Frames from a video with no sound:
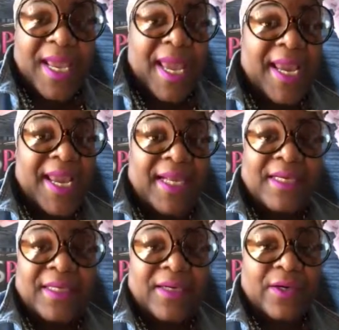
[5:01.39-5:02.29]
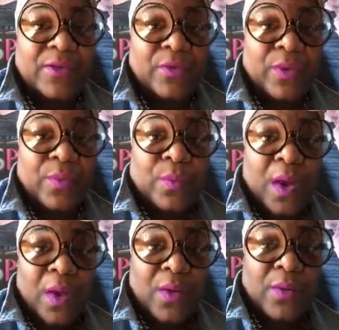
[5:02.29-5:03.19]
And anything they're doing
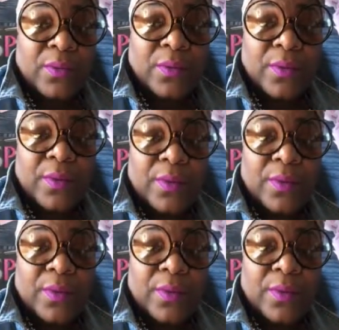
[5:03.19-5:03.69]
wrong,